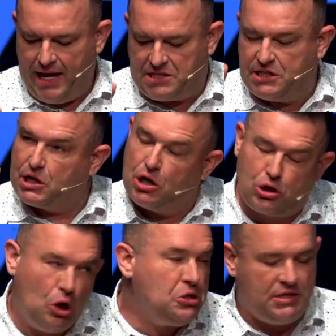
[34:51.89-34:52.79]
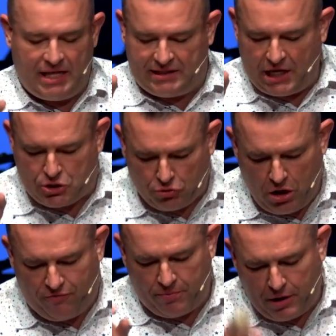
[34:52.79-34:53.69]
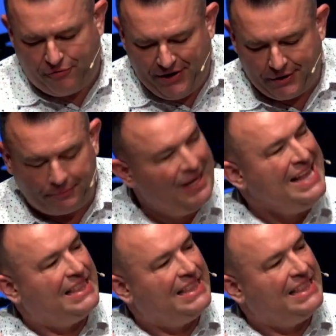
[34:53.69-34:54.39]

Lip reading: It's the conclusion that they drew from their fear.